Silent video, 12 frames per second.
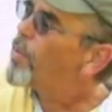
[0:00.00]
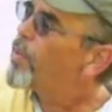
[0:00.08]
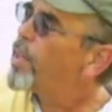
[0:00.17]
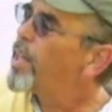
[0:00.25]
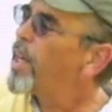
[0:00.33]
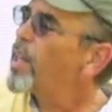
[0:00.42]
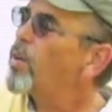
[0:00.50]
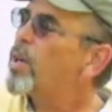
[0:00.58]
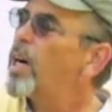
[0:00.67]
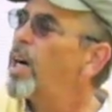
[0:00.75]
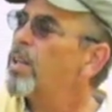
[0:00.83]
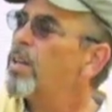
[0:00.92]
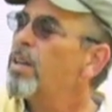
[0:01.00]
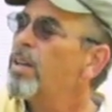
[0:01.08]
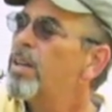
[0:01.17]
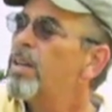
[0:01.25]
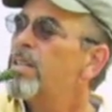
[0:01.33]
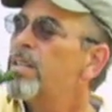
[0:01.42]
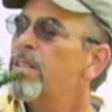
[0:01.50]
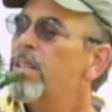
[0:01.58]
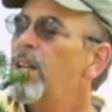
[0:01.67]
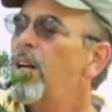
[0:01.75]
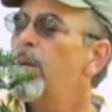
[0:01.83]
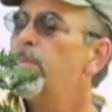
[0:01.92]
the yellow color to
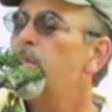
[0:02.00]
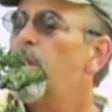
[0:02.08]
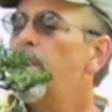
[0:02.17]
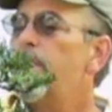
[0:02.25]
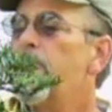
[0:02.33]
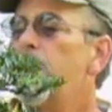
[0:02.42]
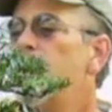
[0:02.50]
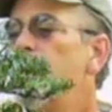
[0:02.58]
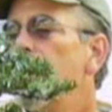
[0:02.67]
the lime sulfur,